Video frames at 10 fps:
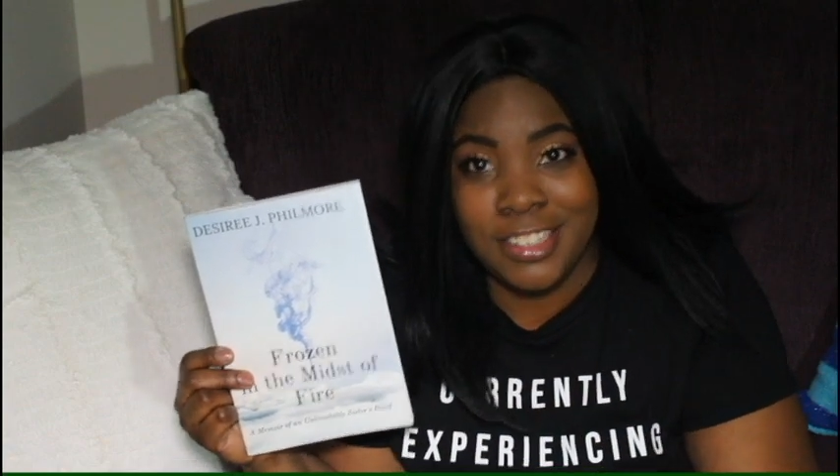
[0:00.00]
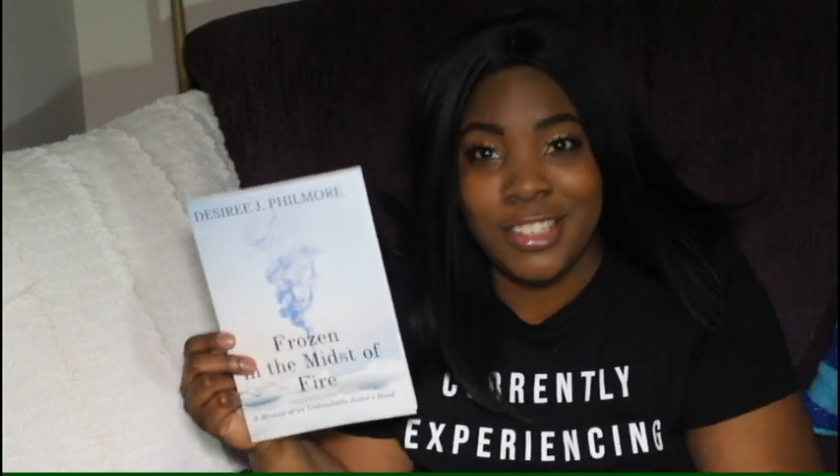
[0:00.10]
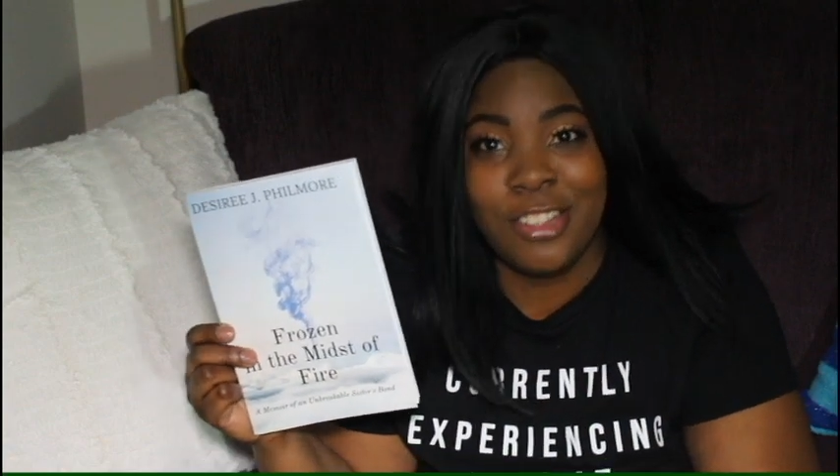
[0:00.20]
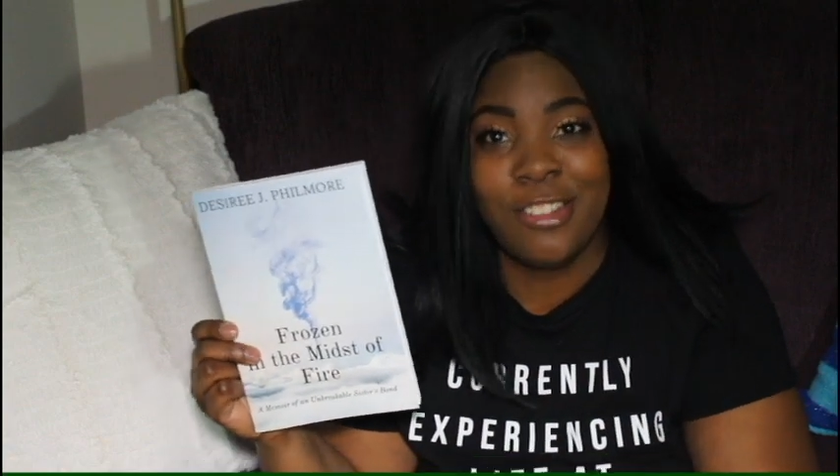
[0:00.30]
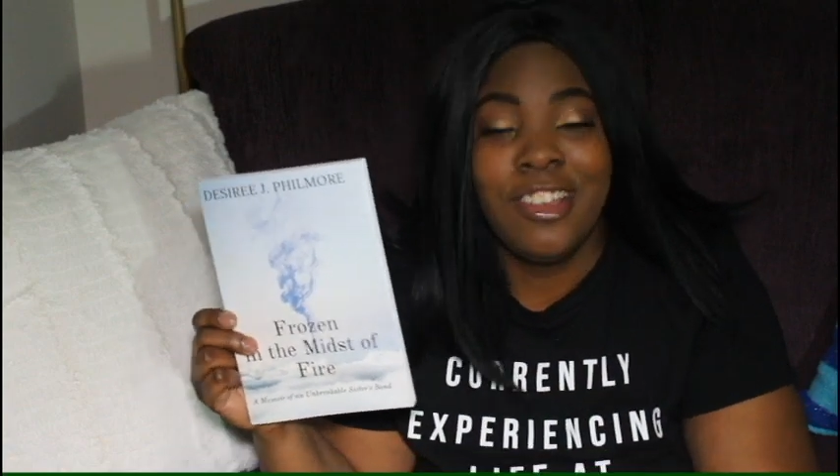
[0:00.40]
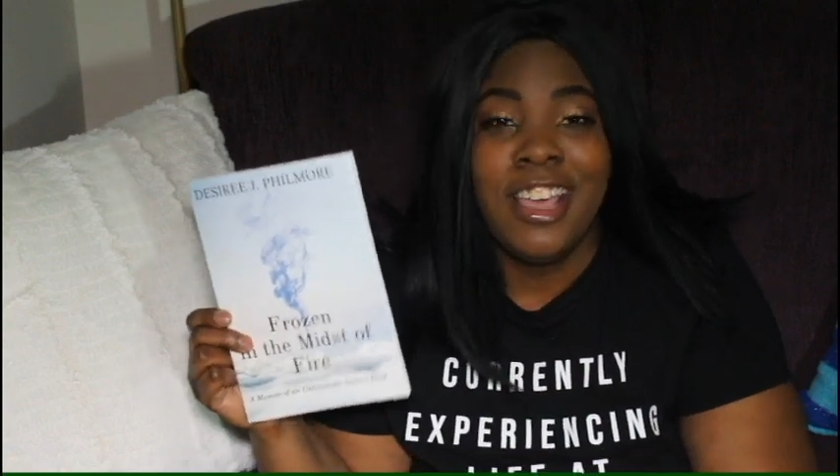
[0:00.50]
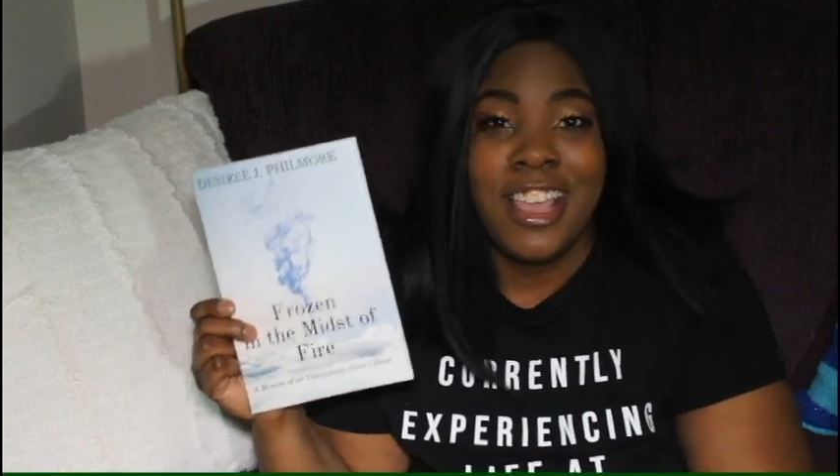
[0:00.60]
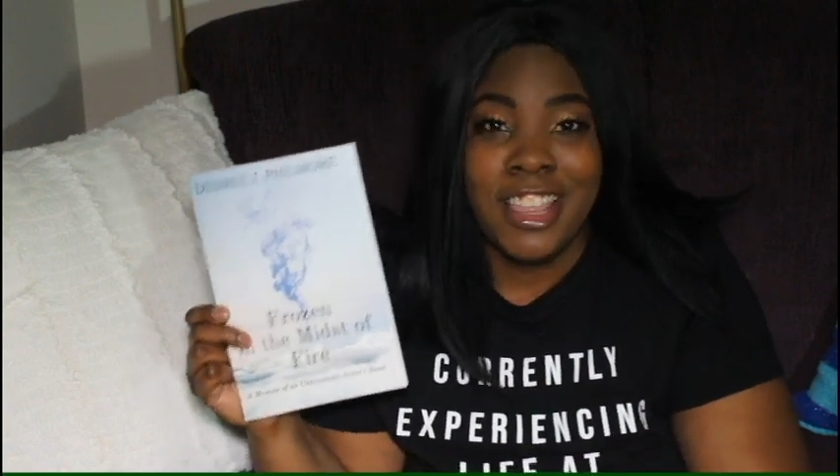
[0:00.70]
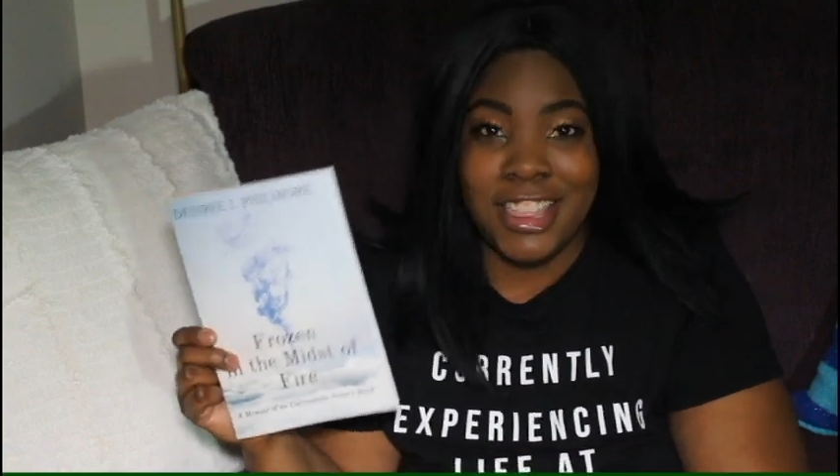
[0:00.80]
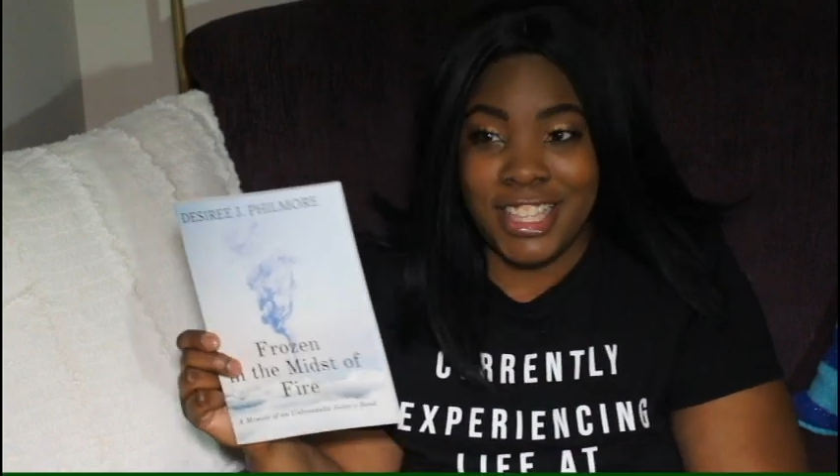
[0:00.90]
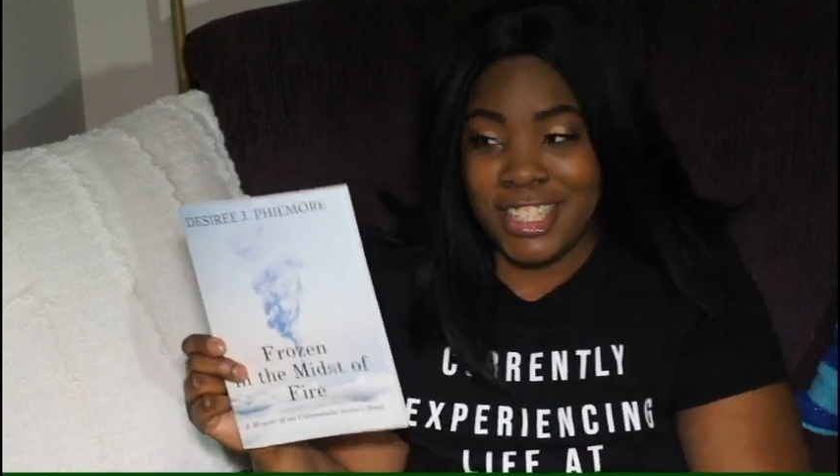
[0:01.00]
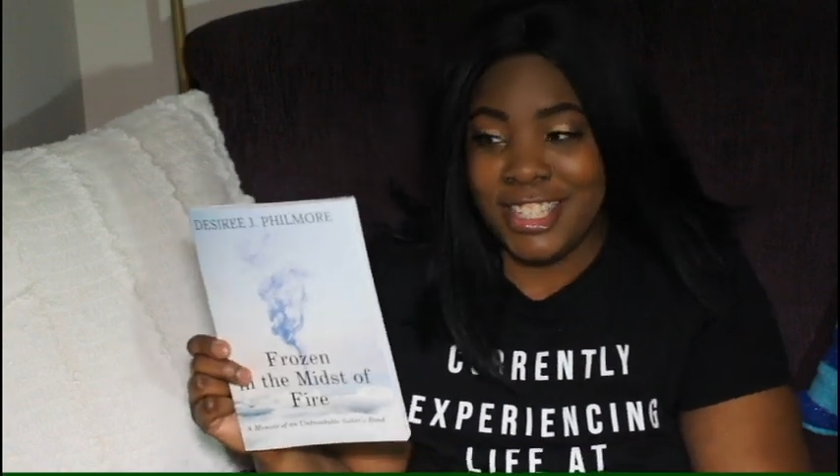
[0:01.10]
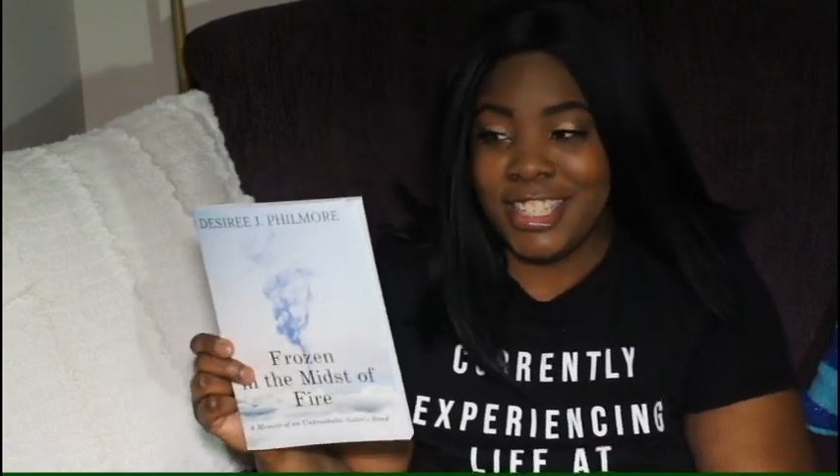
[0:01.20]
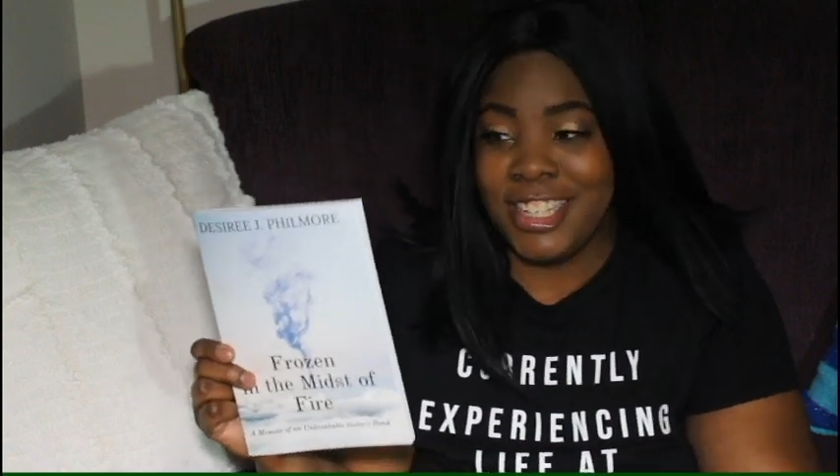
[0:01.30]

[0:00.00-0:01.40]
So this